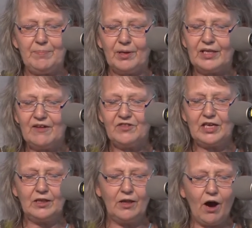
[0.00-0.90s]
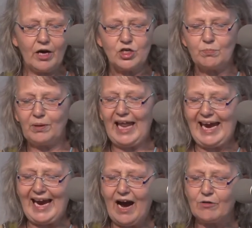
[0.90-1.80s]
People lived in large
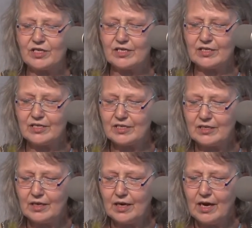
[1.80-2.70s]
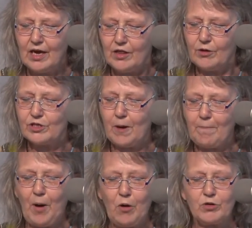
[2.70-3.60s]
plank houses. Those
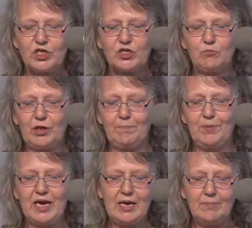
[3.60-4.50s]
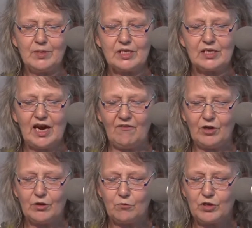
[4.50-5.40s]
are posts with beams
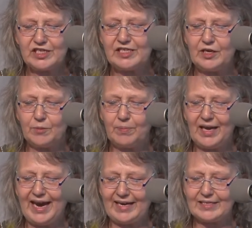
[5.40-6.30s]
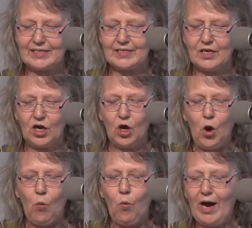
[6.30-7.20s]
covered with cedar planks.
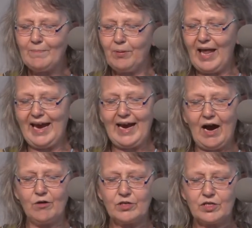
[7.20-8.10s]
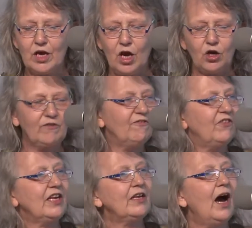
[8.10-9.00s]
One plank house could
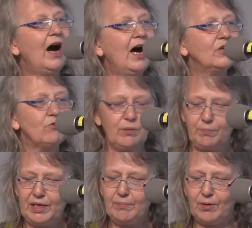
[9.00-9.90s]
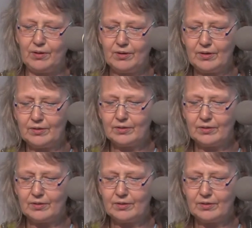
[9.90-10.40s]
fit a hundred people.